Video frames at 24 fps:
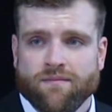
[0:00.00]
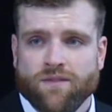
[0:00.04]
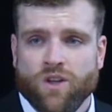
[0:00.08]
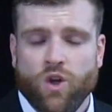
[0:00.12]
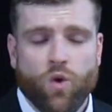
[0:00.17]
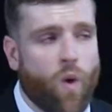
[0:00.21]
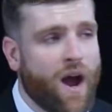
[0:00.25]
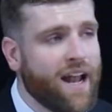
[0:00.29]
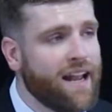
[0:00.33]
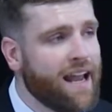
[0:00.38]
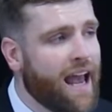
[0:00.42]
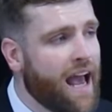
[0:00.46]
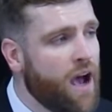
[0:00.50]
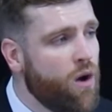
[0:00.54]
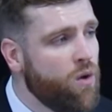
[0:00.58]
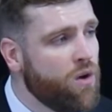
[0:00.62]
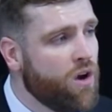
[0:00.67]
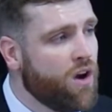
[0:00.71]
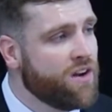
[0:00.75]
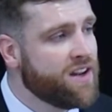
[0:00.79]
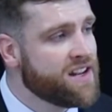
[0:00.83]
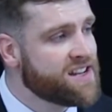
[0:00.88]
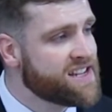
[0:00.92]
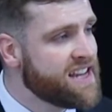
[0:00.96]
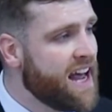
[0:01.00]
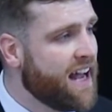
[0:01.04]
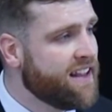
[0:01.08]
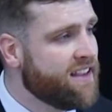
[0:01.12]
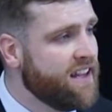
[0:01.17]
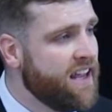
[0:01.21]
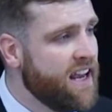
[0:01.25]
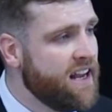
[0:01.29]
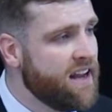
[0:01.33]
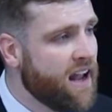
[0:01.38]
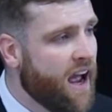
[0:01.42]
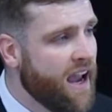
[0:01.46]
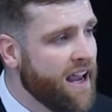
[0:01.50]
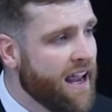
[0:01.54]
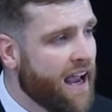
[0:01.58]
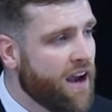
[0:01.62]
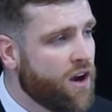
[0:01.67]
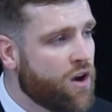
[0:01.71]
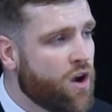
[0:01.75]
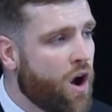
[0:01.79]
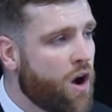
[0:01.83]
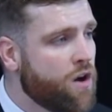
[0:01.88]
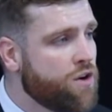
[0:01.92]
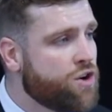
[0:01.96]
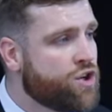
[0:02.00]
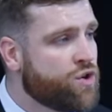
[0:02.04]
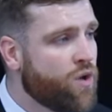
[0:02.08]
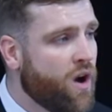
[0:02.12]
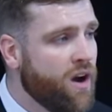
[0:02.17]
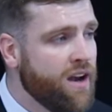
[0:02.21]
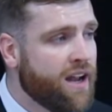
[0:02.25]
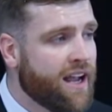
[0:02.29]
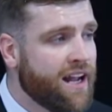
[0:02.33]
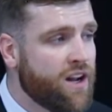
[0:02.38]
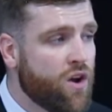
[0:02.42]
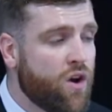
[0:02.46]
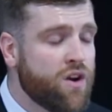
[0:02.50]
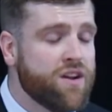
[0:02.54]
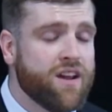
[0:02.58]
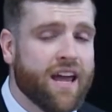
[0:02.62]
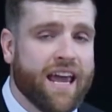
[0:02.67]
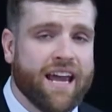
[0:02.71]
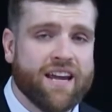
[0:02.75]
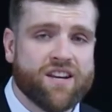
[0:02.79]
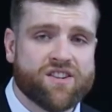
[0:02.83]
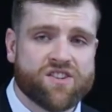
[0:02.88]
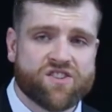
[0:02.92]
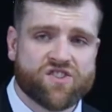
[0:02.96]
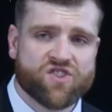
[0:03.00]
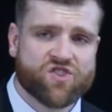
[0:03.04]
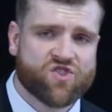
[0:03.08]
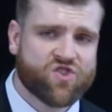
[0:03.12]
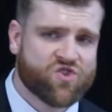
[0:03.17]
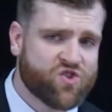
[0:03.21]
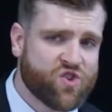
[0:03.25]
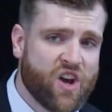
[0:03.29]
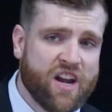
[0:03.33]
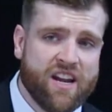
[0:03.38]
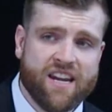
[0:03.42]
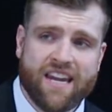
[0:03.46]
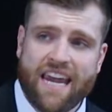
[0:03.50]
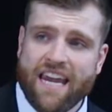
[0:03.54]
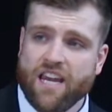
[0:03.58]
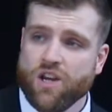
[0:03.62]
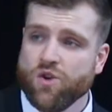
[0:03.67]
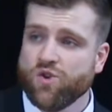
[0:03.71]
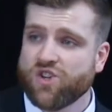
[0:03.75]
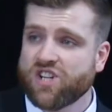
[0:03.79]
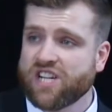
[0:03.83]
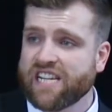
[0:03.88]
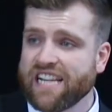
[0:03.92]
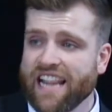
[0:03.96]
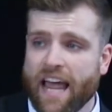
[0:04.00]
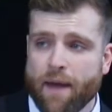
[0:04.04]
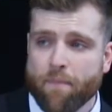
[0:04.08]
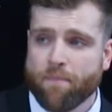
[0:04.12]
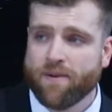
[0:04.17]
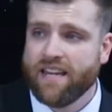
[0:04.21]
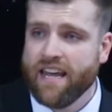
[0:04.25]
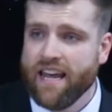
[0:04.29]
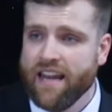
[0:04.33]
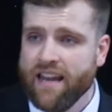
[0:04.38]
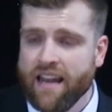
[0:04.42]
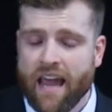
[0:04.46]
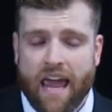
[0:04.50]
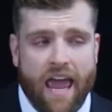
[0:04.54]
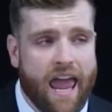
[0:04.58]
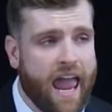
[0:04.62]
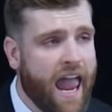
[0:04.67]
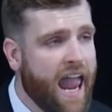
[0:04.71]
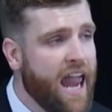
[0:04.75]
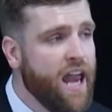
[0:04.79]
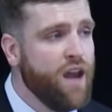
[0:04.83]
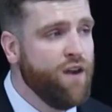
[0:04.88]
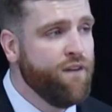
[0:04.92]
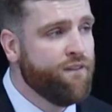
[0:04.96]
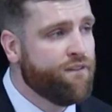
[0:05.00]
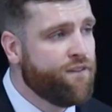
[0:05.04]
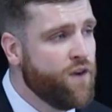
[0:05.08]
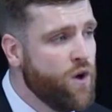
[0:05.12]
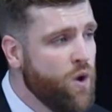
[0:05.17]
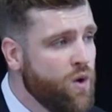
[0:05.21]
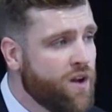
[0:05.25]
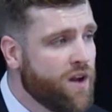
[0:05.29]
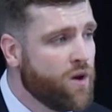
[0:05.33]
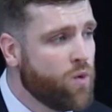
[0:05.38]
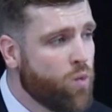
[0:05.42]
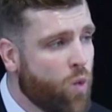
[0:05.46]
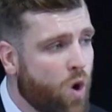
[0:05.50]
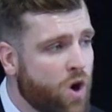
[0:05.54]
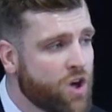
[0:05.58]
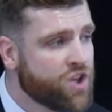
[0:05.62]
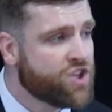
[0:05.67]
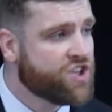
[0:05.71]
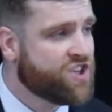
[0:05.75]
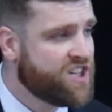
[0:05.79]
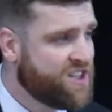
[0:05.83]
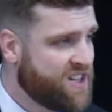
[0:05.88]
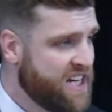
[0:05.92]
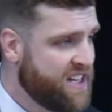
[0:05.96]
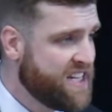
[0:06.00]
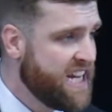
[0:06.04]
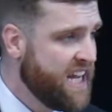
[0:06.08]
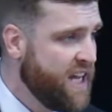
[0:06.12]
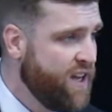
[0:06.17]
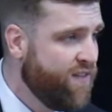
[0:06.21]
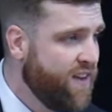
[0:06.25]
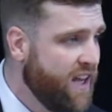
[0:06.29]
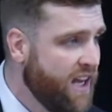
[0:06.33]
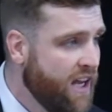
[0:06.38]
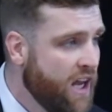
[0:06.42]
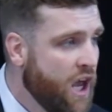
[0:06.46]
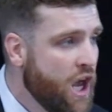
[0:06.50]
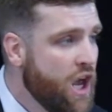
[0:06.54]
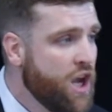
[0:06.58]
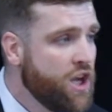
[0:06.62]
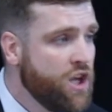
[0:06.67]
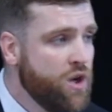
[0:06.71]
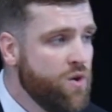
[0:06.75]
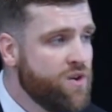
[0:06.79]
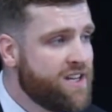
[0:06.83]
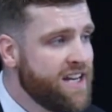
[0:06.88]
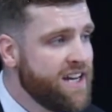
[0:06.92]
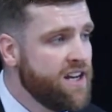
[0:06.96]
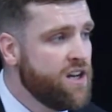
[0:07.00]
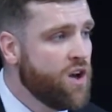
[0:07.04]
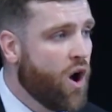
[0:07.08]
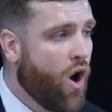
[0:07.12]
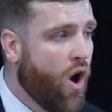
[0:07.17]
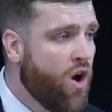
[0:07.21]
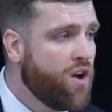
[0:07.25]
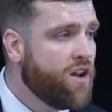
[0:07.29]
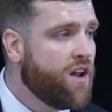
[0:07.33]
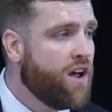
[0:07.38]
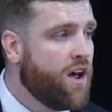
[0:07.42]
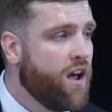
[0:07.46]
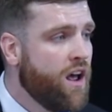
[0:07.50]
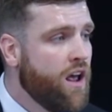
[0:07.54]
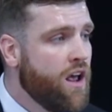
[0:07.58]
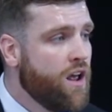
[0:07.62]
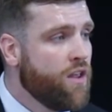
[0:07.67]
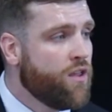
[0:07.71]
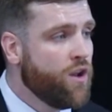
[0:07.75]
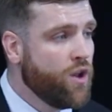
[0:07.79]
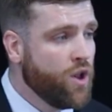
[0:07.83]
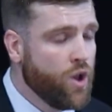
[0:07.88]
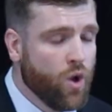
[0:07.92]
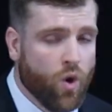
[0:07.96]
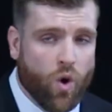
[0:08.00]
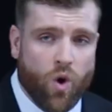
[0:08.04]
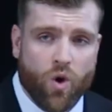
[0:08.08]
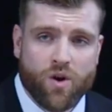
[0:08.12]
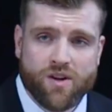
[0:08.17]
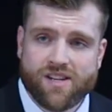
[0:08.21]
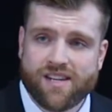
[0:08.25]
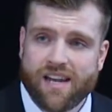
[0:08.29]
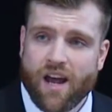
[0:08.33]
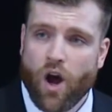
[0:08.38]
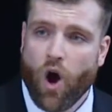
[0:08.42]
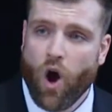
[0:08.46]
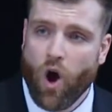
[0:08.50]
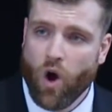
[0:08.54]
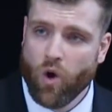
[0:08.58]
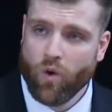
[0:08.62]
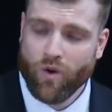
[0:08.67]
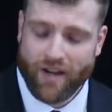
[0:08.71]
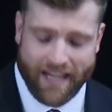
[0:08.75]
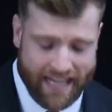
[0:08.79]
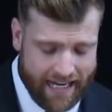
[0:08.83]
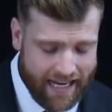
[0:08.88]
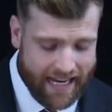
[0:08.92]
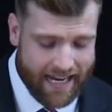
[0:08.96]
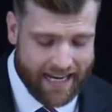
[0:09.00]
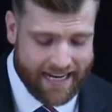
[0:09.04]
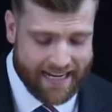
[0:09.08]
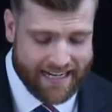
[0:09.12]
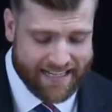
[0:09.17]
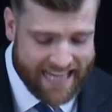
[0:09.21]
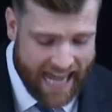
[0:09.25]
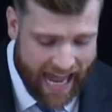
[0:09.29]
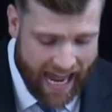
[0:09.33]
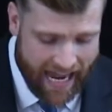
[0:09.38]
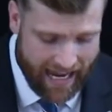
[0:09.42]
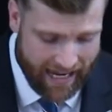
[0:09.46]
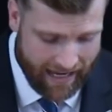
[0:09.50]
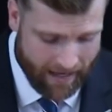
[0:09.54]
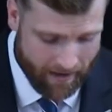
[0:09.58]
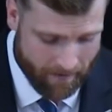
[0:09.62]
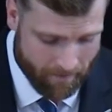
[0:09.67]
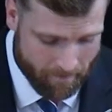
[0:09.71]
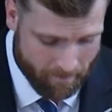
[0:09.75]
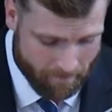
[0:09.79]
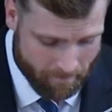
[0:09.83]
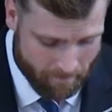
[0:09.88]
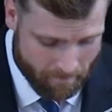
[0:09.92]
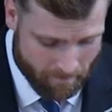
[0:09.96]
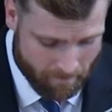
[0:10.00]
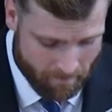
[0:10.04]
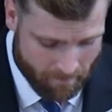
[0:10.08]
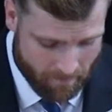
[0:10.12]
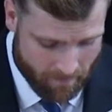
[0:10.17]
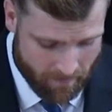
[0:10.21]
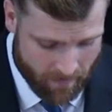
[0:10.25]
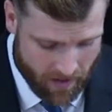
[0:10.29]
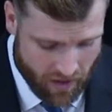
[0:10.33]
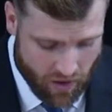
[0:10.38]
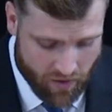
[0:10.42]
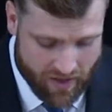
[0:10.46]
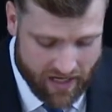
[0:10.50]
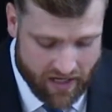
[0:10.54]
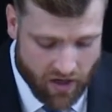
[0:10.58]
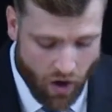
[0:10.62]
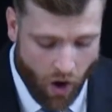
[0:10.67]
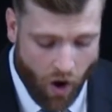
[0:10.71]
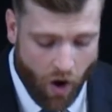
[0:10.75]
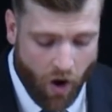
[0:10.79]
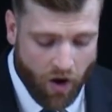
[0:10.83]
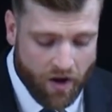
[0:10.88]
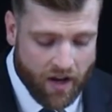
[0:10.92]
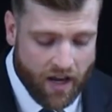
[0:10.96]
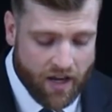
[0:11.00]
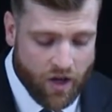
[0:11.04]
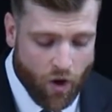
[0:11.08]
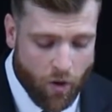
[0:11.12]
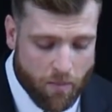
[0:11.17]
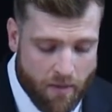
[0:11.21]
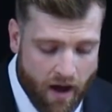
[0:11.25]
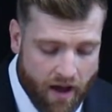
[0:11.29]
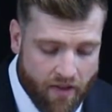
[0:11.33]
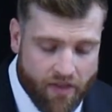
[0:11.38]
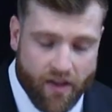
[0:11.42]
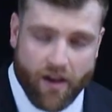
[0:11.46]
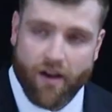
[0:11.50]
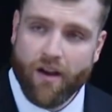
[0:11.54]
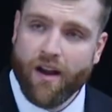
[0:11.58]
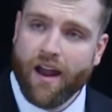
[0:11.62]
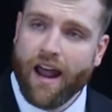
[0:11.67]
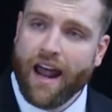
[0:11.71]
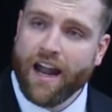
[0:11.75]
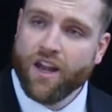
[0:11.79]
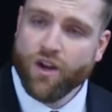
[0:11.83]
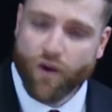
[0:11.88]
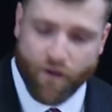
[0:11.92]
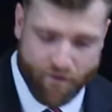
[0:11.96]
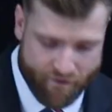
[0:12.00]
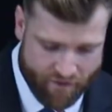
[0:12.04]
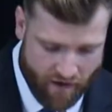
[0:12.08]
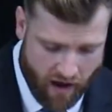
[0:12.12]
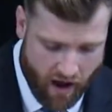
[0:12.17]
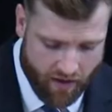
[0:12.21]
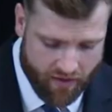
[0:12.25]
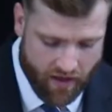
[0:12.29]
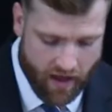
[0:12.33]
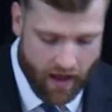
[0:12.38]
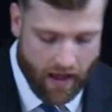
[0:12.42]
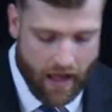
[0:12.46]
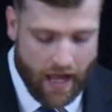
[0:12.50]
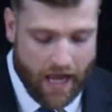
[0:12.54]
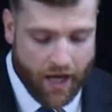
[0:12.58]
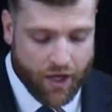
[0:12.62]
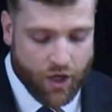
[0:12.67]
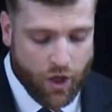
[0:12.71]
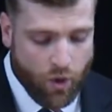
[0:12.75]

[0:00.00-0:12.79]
You went out on a Saturday night and got drunk, and on a Sunday you slept in, ate food, and watched TV. You didn't honor the Lord's holy day. You didn't honor your mother and your father.